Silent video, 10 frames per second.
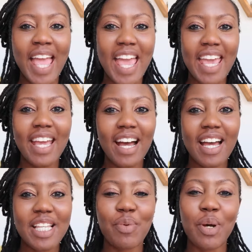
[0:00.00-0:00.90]
Hey
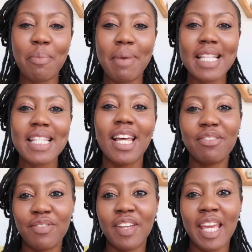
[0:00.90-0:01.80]
guys, welcome back to
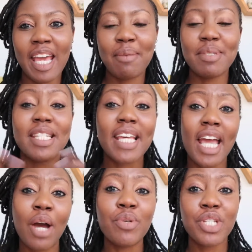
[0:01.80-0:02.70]
Life of Nkem.
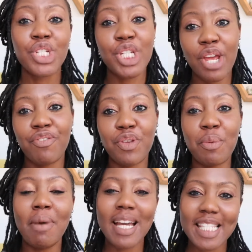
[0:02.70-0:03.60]
Today I wanted to share with
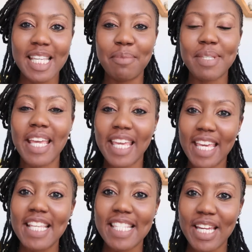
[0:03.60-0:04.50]
you my tips and
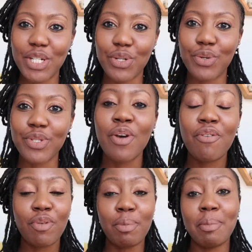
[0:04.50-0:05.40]
key essentials
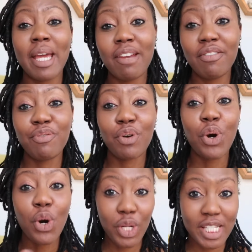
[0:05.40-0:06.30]
for preparing for
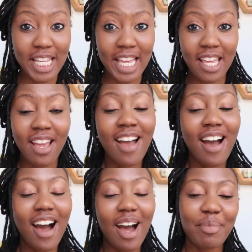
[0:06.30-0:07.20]
a holiday.
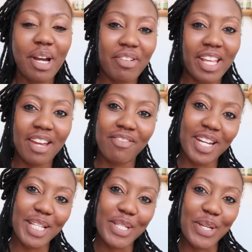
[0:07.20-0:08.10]
I'm currently getting
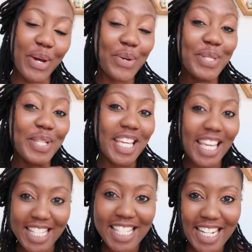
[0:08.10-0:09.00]
ready to go
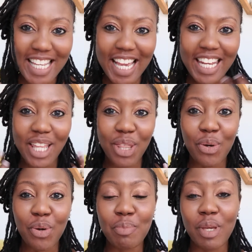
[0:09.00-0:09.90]
to Italy and I
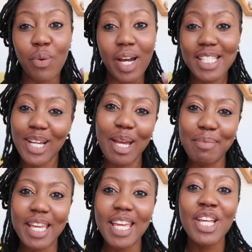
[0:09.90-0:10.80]
thought it would be quite
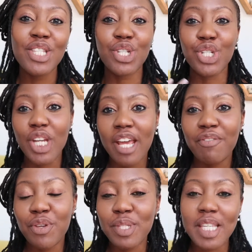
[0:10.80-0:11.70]
timely to share
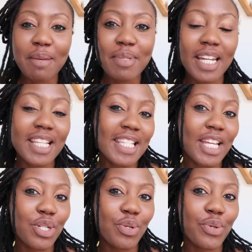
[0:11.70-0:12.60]
a few tips and
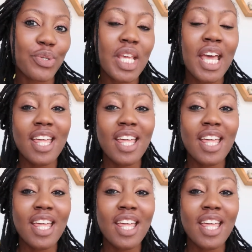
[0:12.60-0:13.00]
essentials